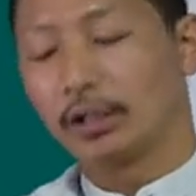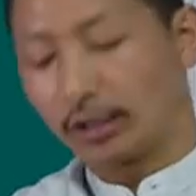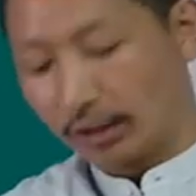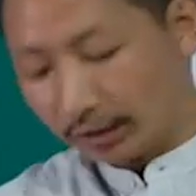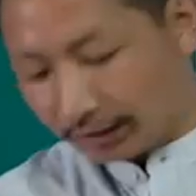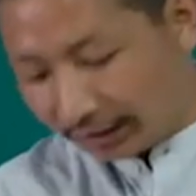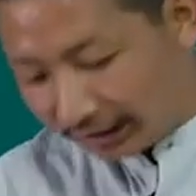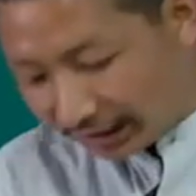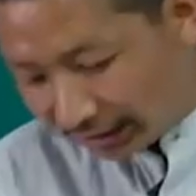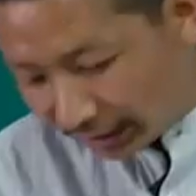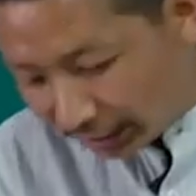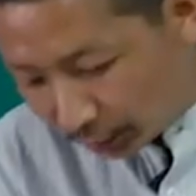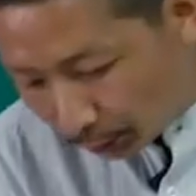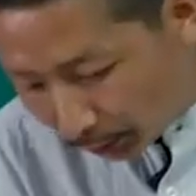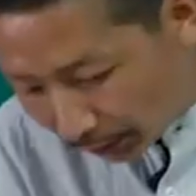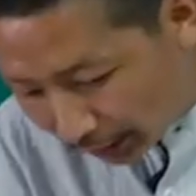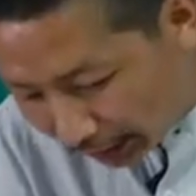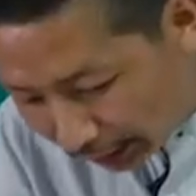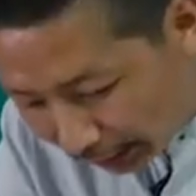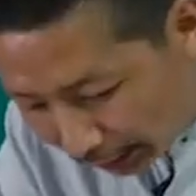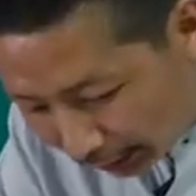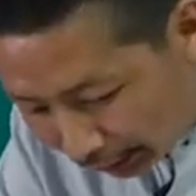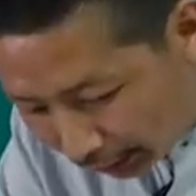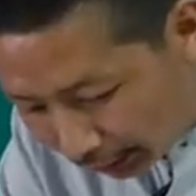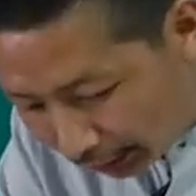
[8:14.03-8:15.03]

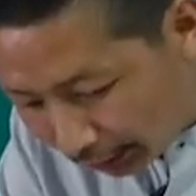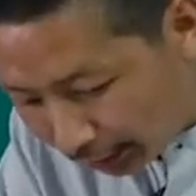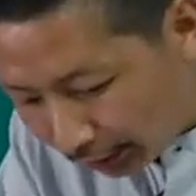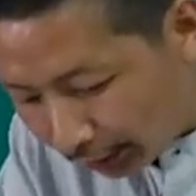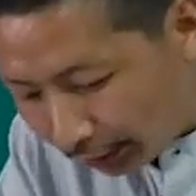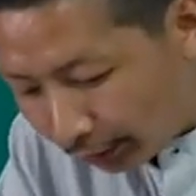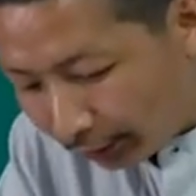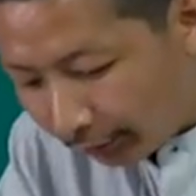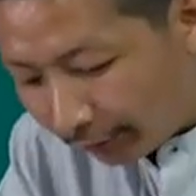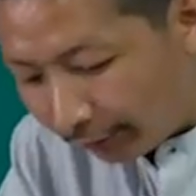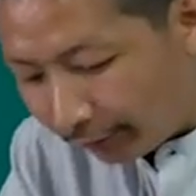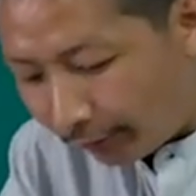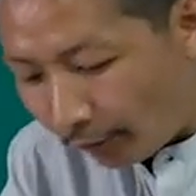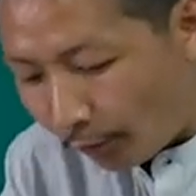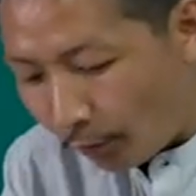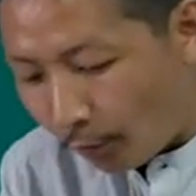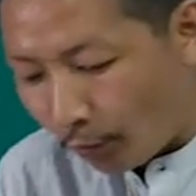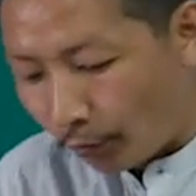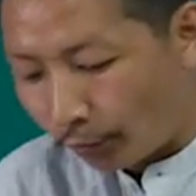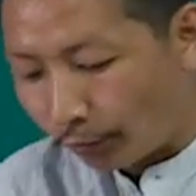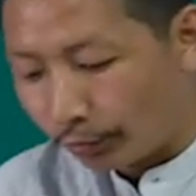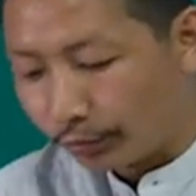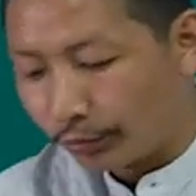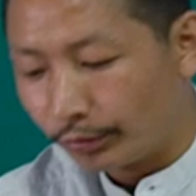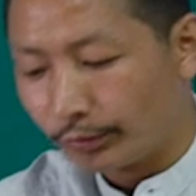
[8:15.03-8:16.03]
continuously
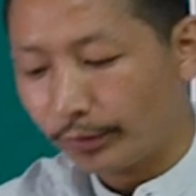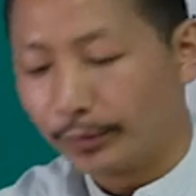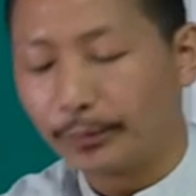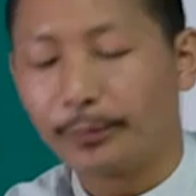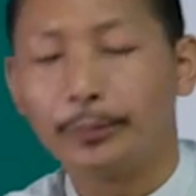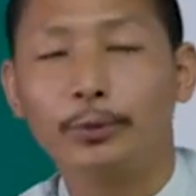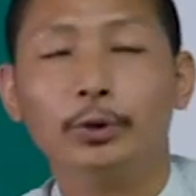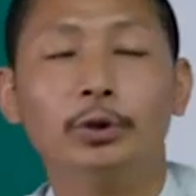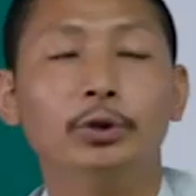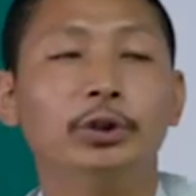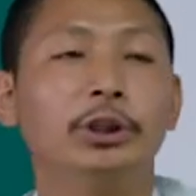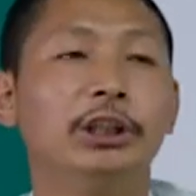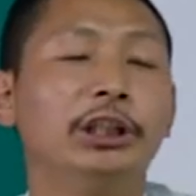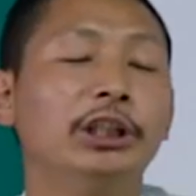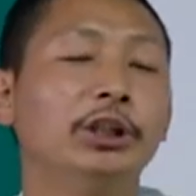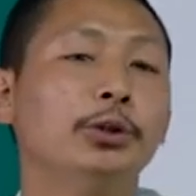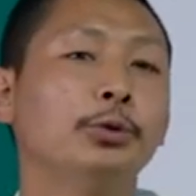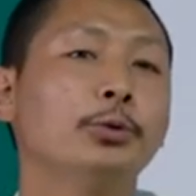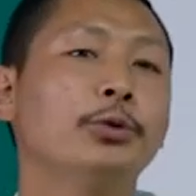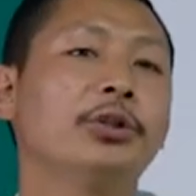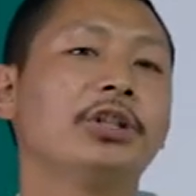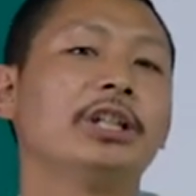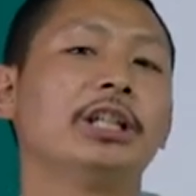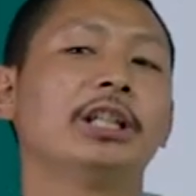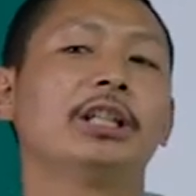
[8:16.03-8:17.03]
for
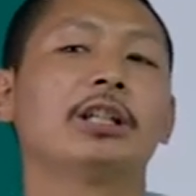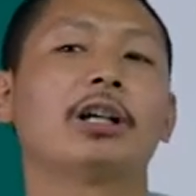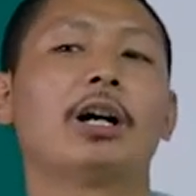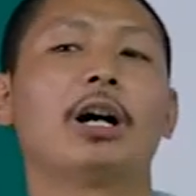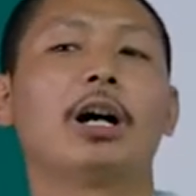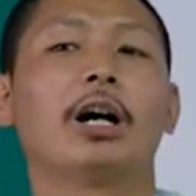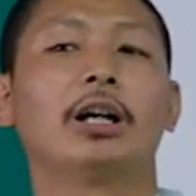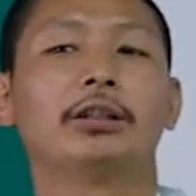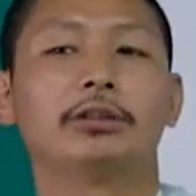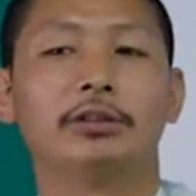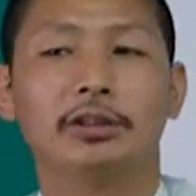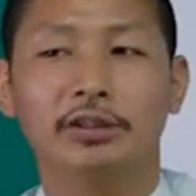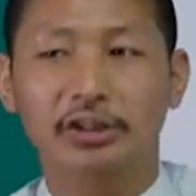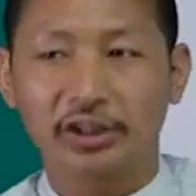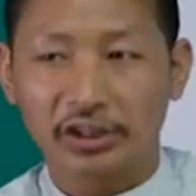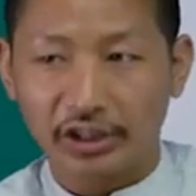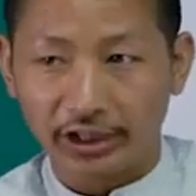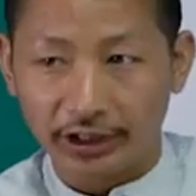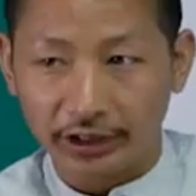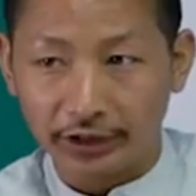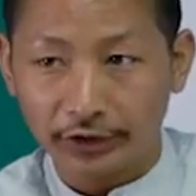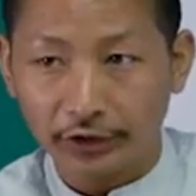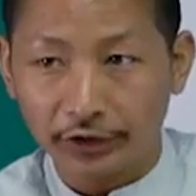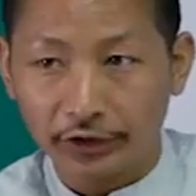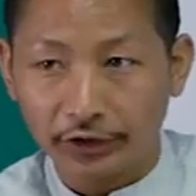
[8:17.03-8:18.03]
producing other
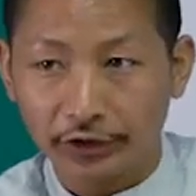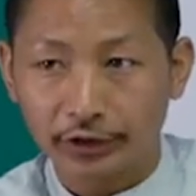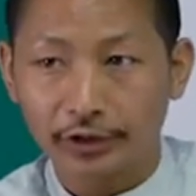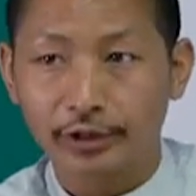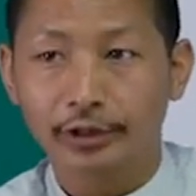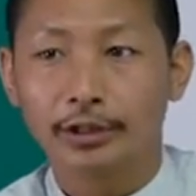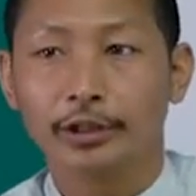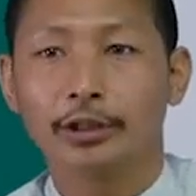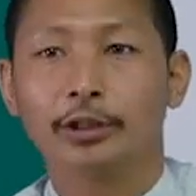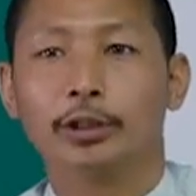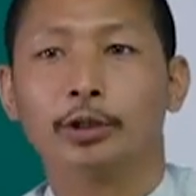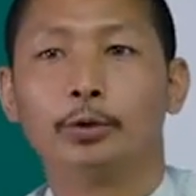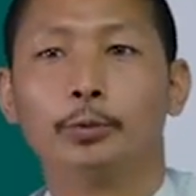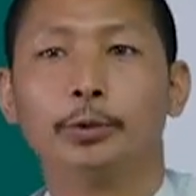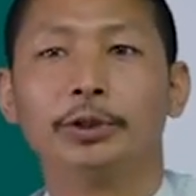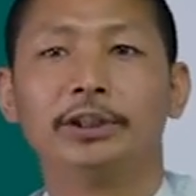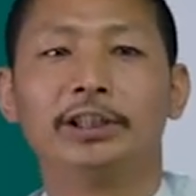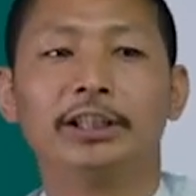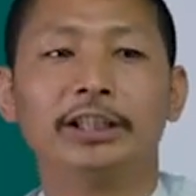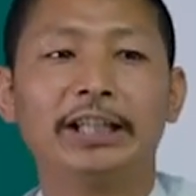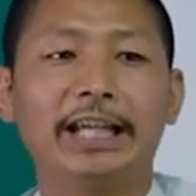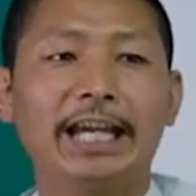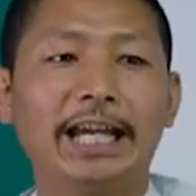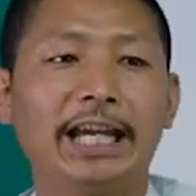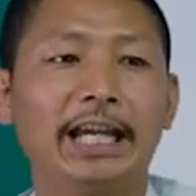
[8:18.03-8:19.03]
things
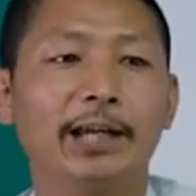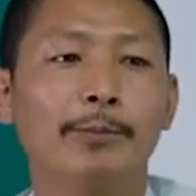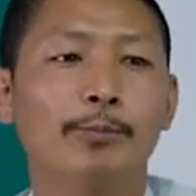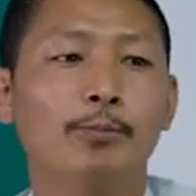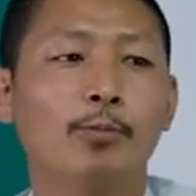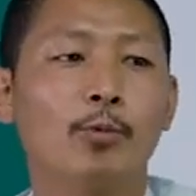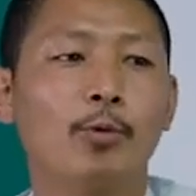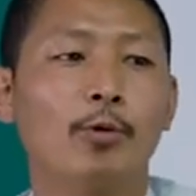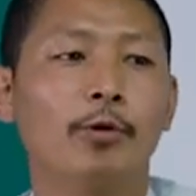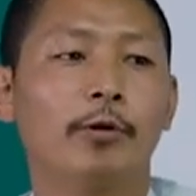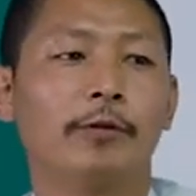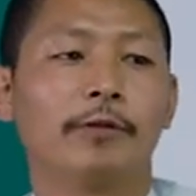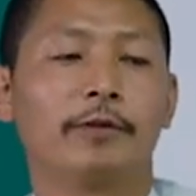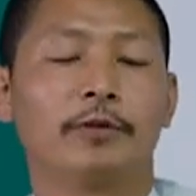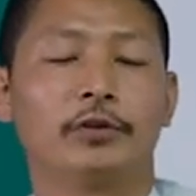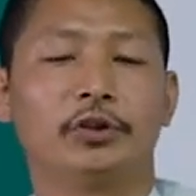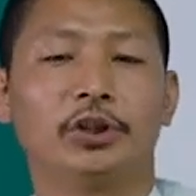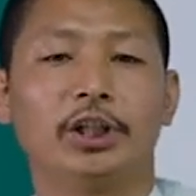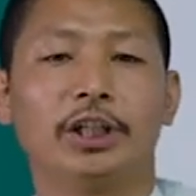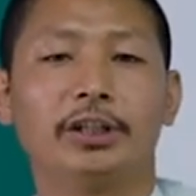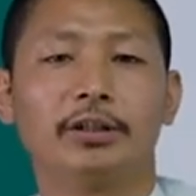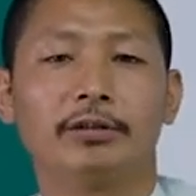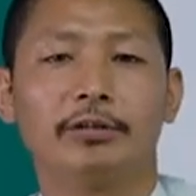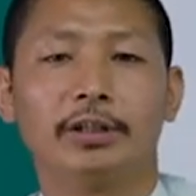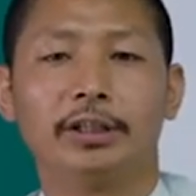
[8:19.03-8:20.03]
with an aim of
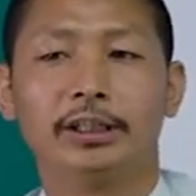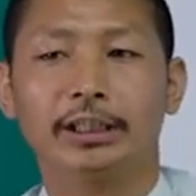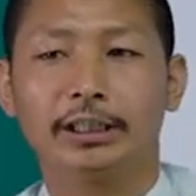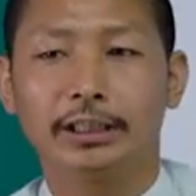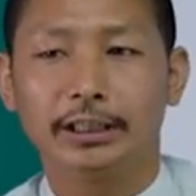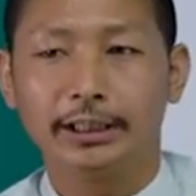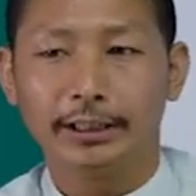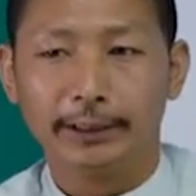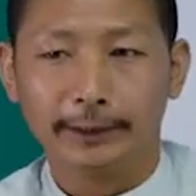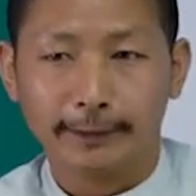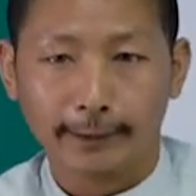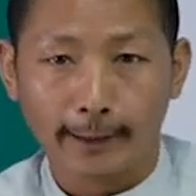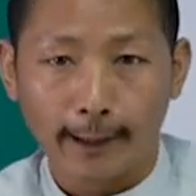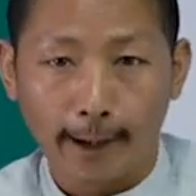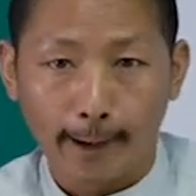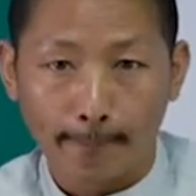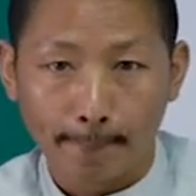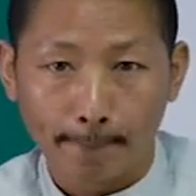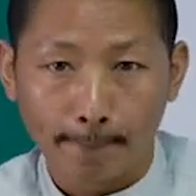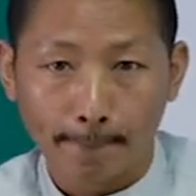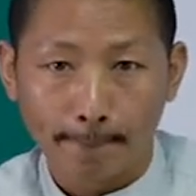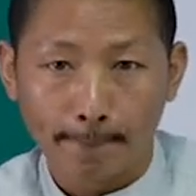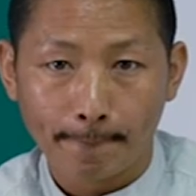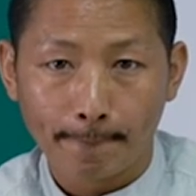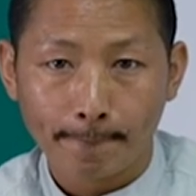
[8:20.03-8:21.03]
generating
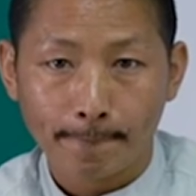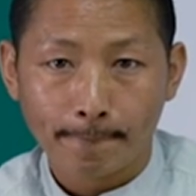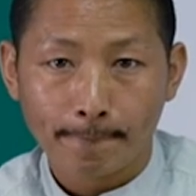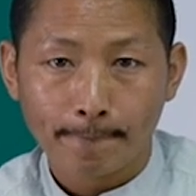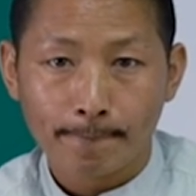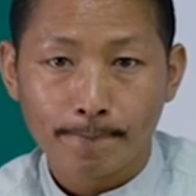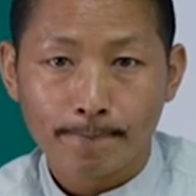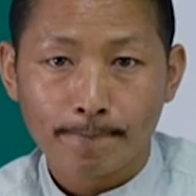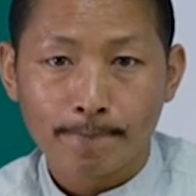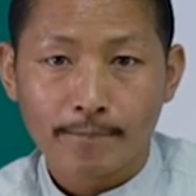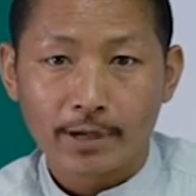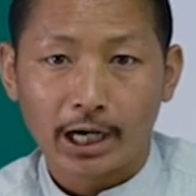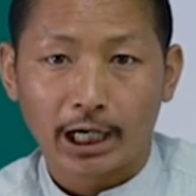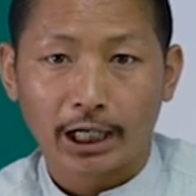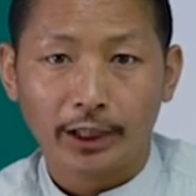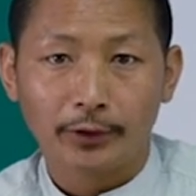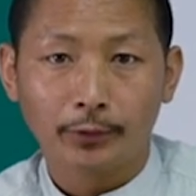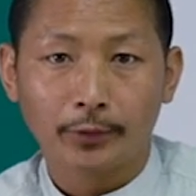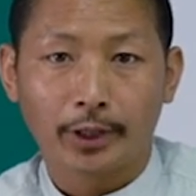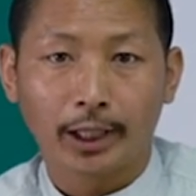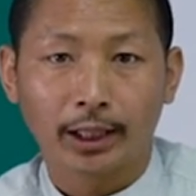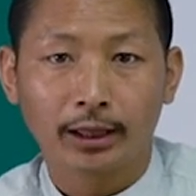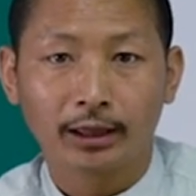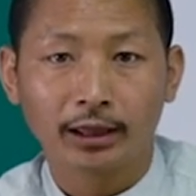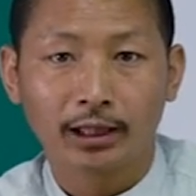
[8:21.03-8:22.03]
income. Are
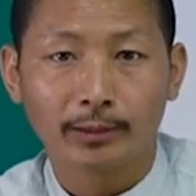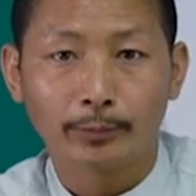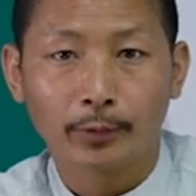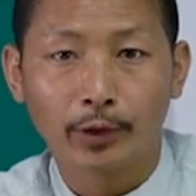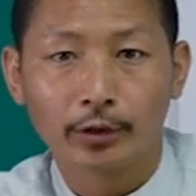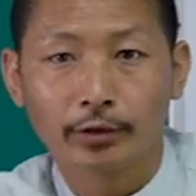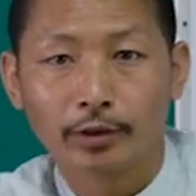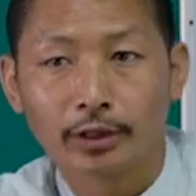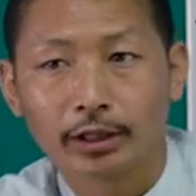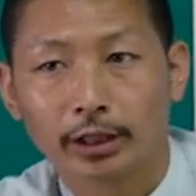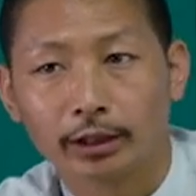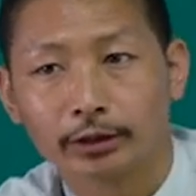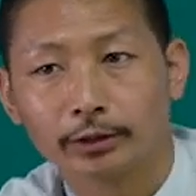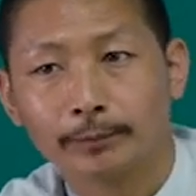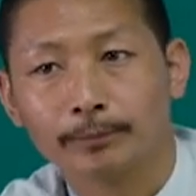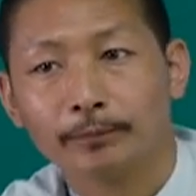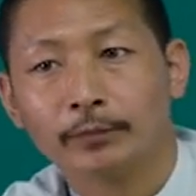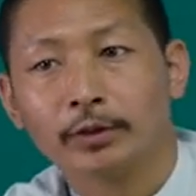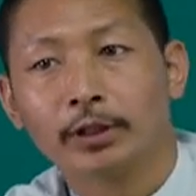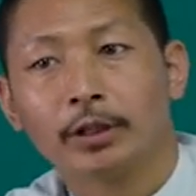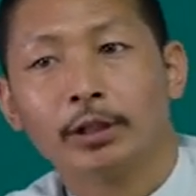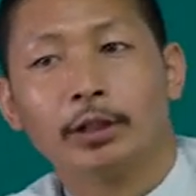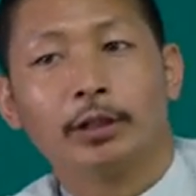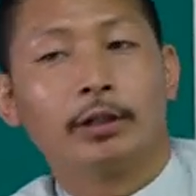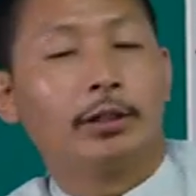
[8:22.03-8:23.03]
you getting the point or
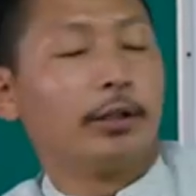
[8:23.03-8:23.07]
not?